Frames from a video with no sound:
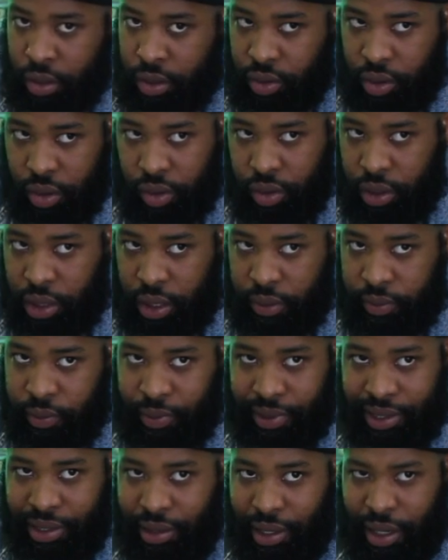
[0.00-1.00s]
So
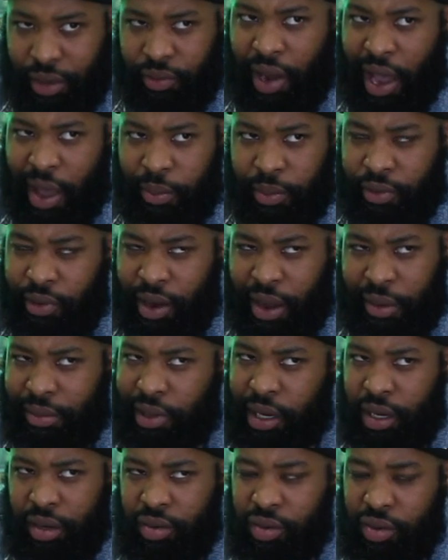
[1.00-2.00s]
even when he's like, rap,
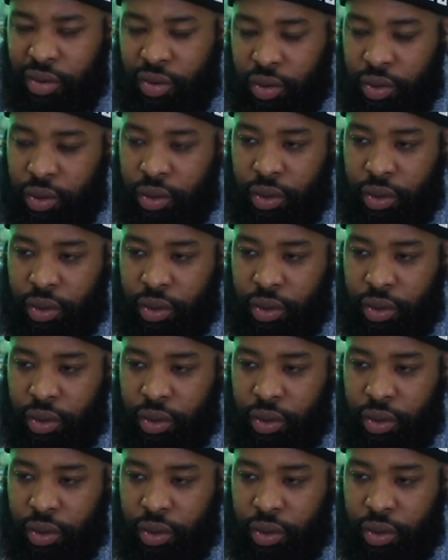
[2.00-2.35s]
I'm like, who?